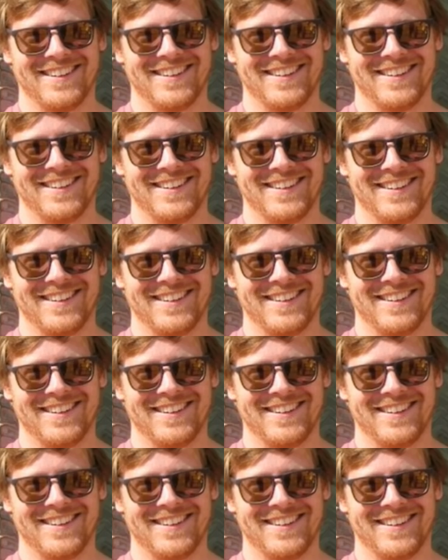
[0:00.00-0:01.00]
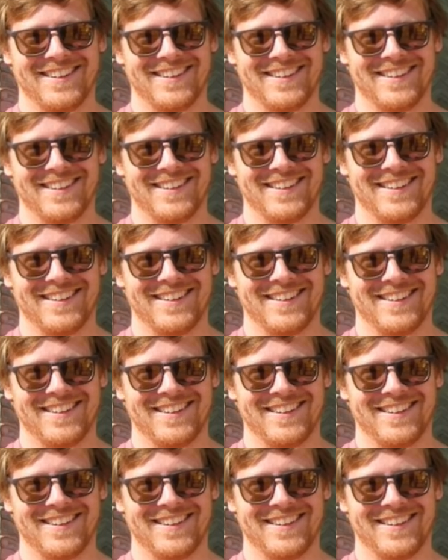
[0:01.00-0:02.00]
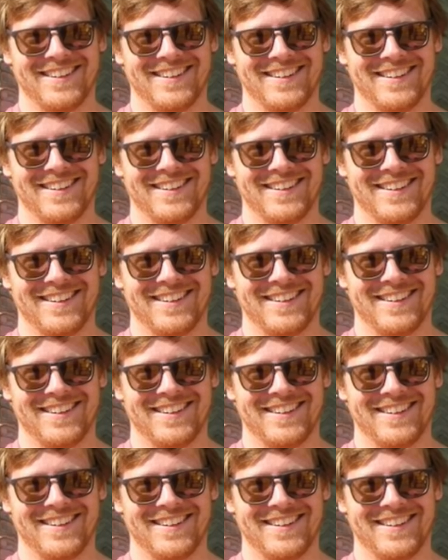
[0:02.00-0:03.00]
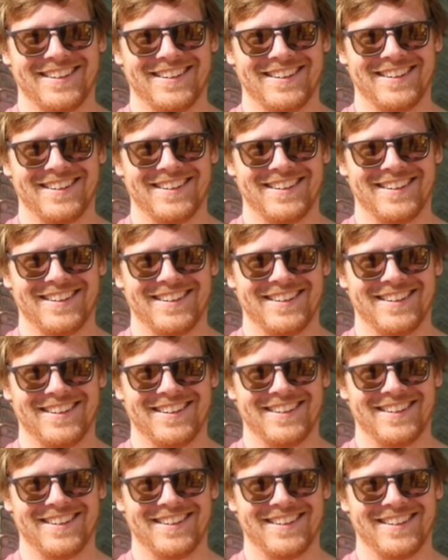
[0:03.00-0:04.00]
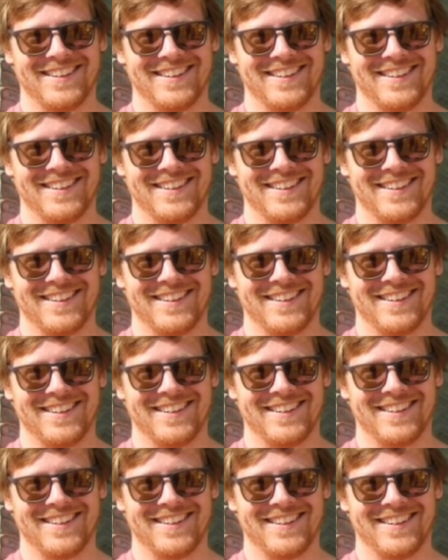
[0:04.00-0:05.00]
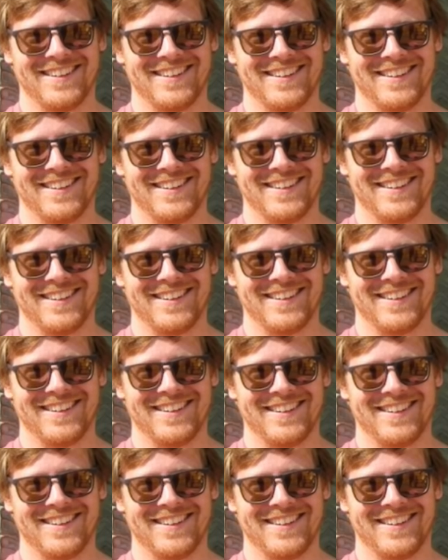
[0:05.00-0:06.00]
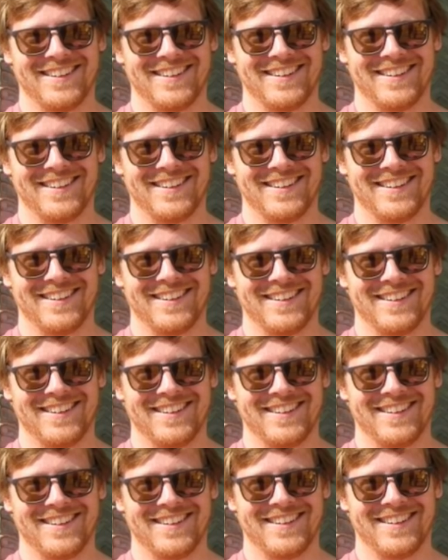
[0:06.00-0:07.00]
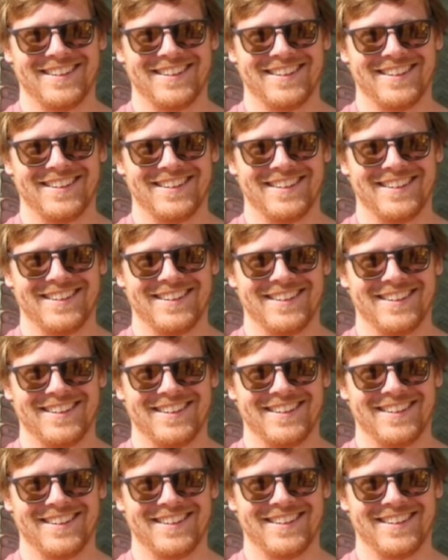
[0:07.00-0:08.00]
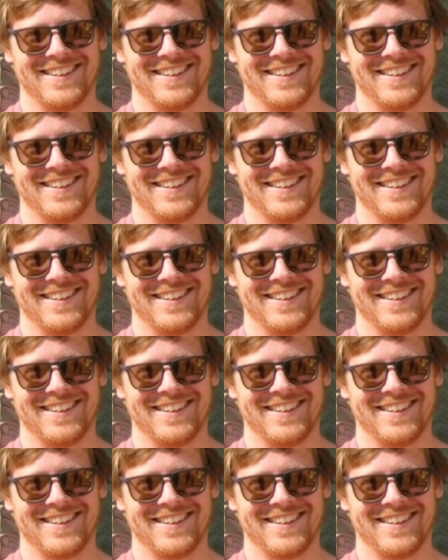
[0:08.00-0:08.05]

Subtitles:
[no speech]